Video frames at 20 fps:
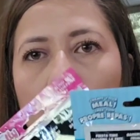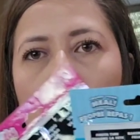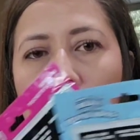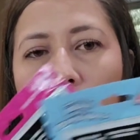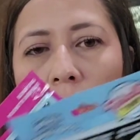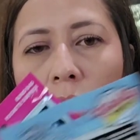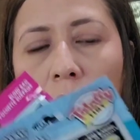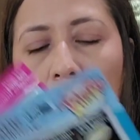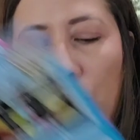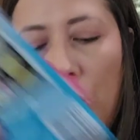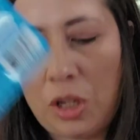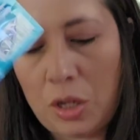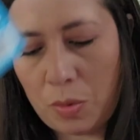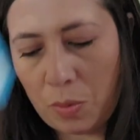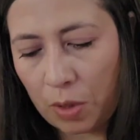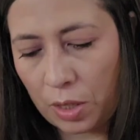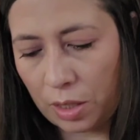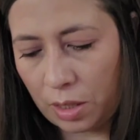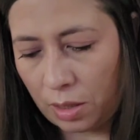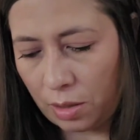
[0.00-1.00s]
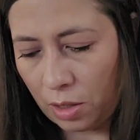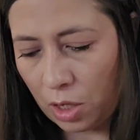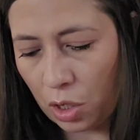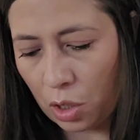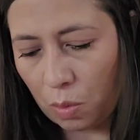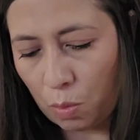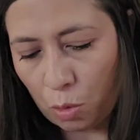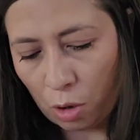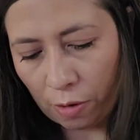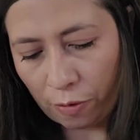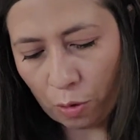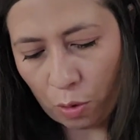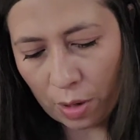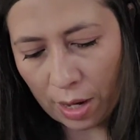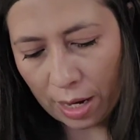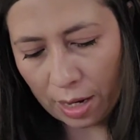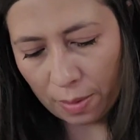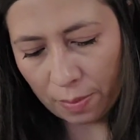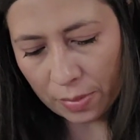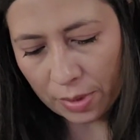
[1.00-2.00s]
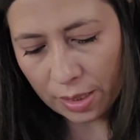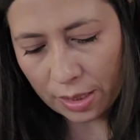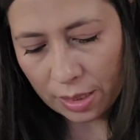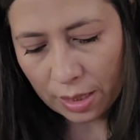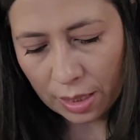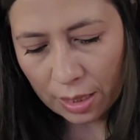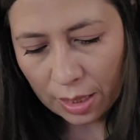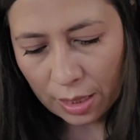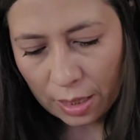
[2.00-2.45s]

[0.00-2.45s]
and so she wants, you know, more food items.